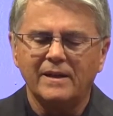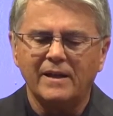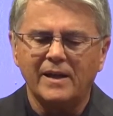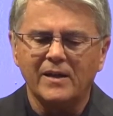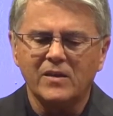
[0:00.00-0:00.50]

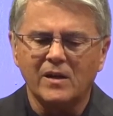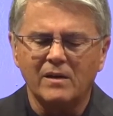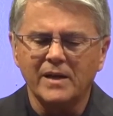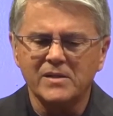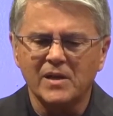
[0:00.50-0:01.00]
And I thought,
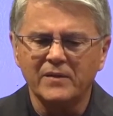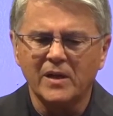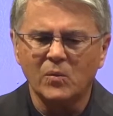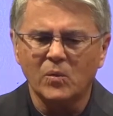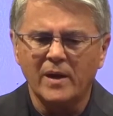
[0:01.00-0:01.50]
okay, so I've got
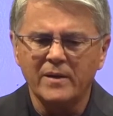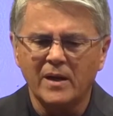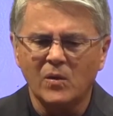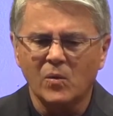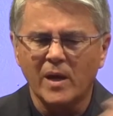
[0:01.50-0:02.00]
to, I
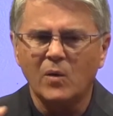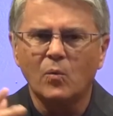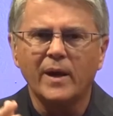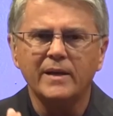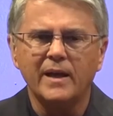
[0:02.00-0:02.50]
got to kind of
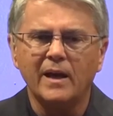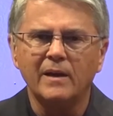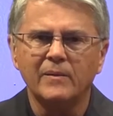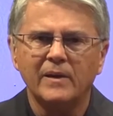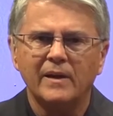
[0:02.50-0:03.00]
write
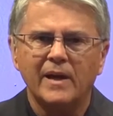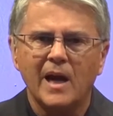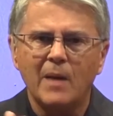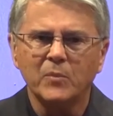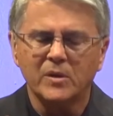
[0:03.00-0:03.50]
down
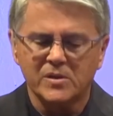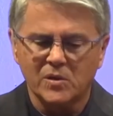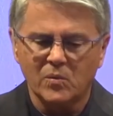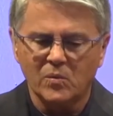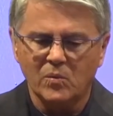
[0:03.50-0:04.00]
how I'm going to
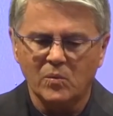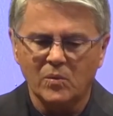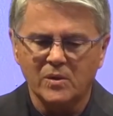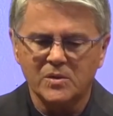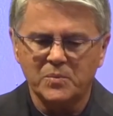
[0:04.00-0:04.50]
start
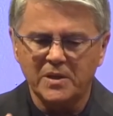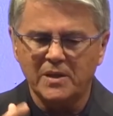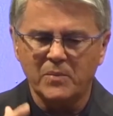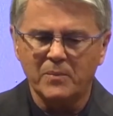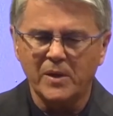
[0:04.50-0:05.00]

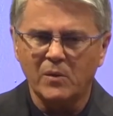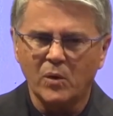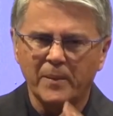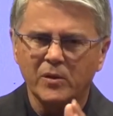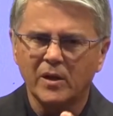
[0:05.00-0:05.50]
spending my money.
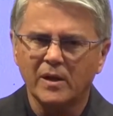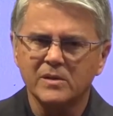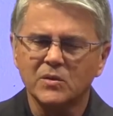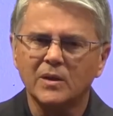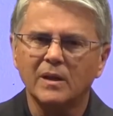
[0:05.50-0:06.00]
What am I going to
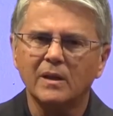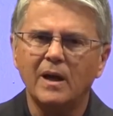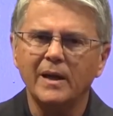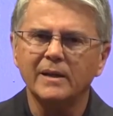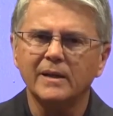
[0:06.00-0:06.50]
start
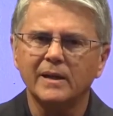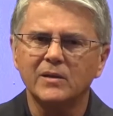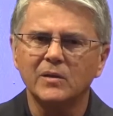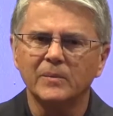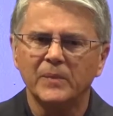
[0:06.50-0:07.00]
allotting that
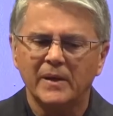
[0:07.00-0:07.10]
to?